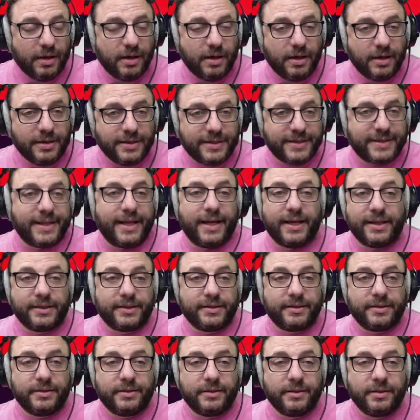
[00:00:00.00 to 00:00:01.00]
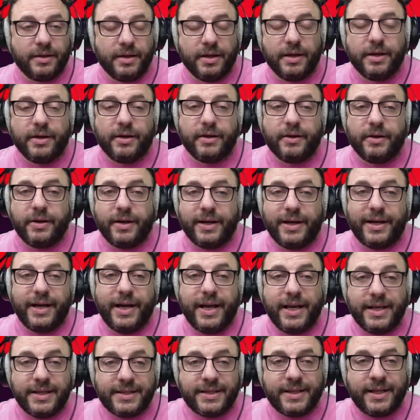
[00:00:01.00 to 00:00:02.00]
stat. A
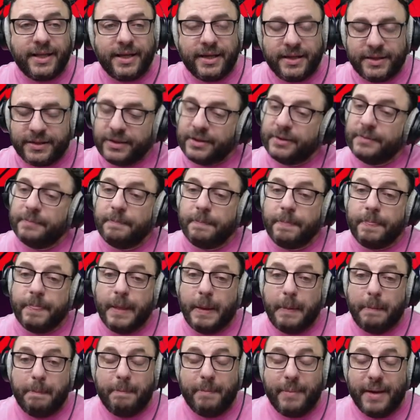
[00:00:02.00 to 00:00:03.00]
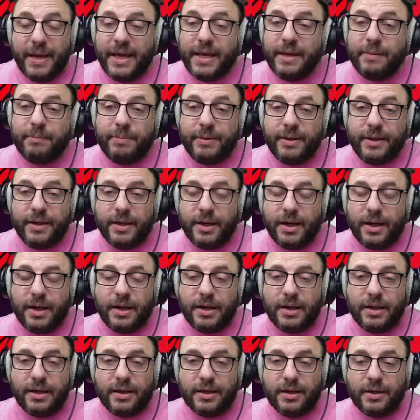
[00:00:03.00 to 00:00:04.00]
race start, maybe
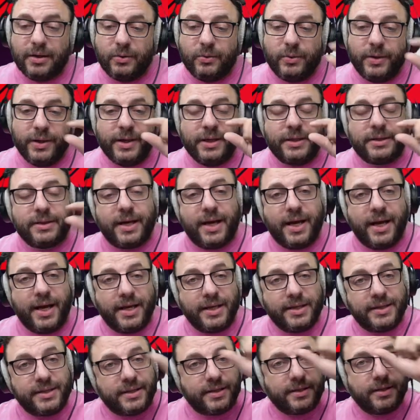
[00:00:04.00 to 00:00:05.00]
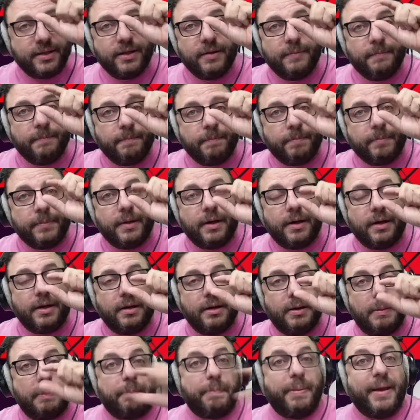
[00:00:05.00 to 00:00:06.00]
when it rides a
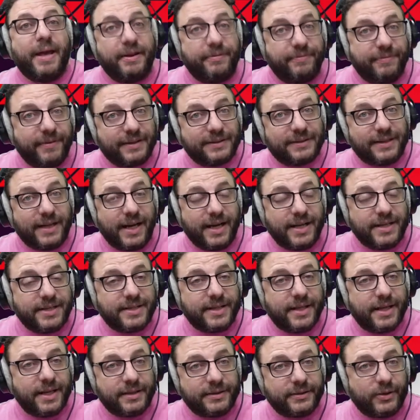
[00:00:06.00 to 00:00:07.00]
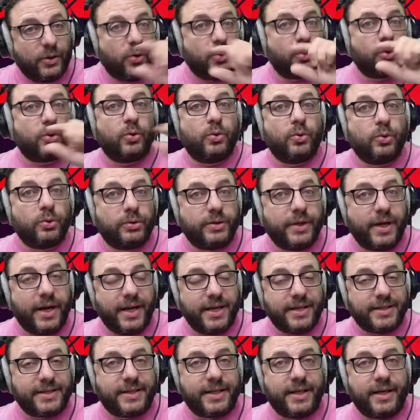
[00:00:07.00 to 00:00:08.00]
perfect race start or good
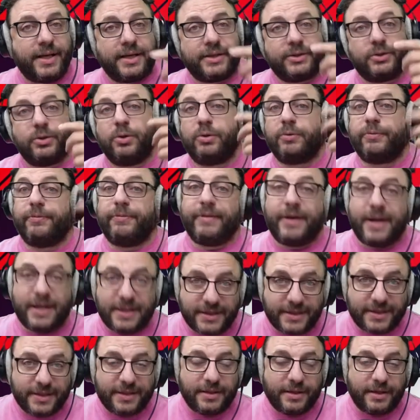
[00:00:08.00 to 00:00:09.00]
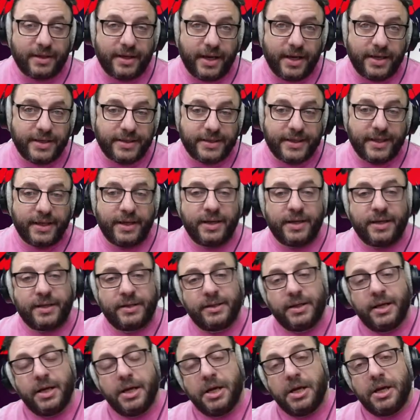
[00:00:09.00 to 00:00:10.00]
race start or fast race start,
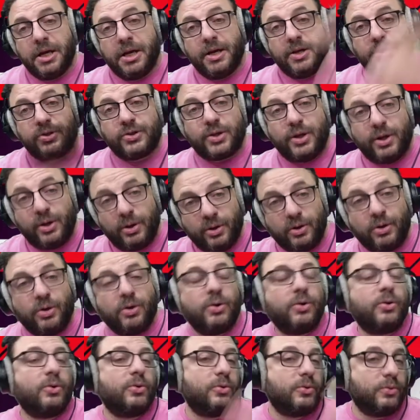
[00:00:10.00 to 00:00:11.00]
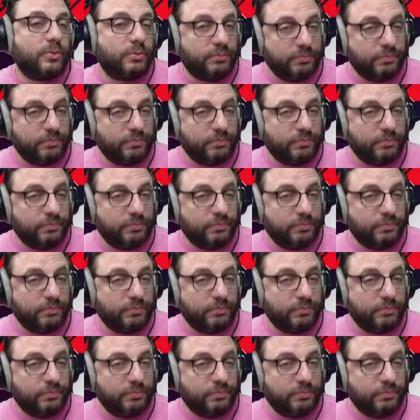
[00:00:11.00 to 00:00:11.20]
slow,